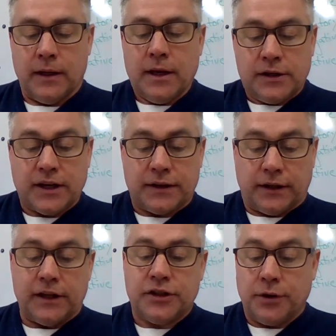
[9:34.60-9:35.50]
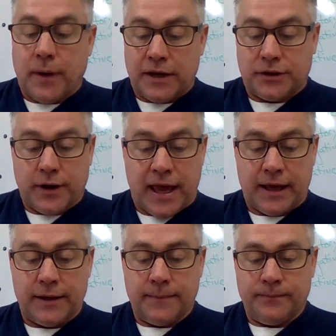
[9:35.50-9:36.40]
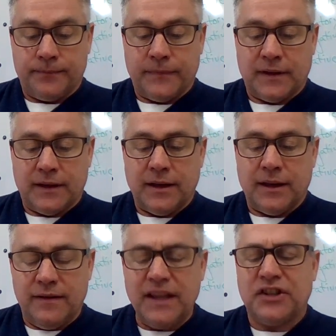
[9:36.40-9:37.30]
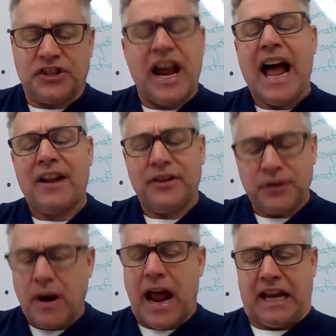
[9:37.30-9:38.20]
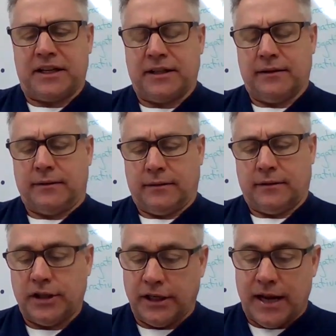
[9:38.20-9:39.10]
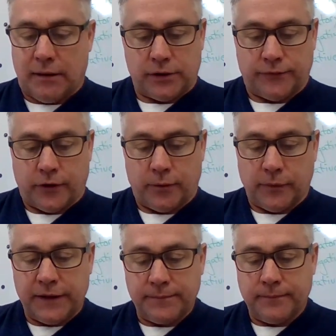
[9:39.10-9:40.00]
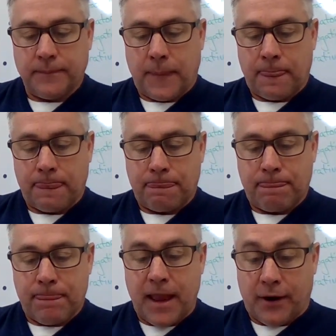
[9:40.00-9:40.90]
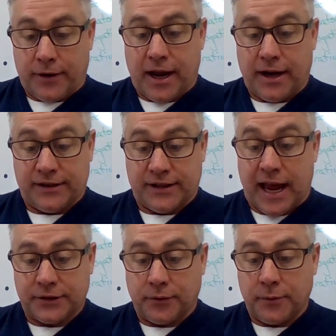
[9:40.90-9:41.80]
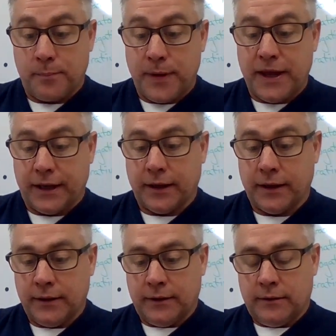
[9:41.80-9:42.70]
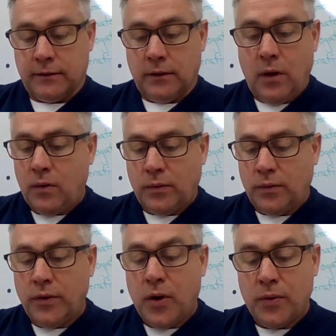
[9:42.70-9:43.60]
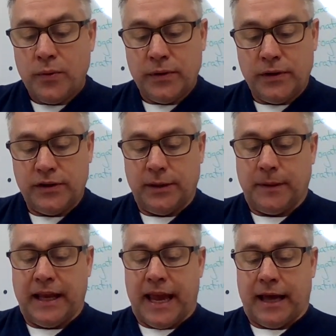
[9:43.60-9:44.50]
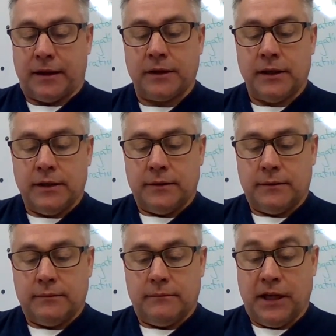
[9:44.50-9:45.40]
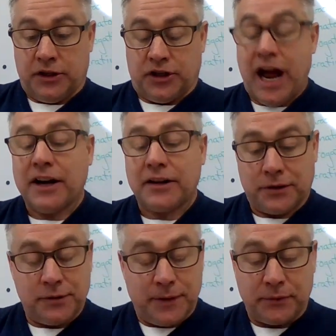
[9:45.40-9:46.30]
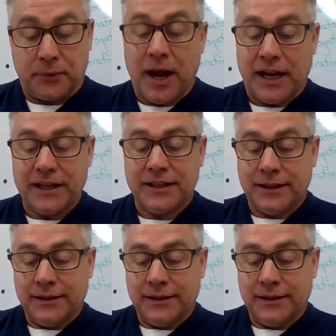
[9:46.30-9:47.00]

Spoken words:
Suddenly she raised her head. "This child is right," she announced firmly. Arrietty's eyes grew big. "Oh, no," she began. It shocked her to be right.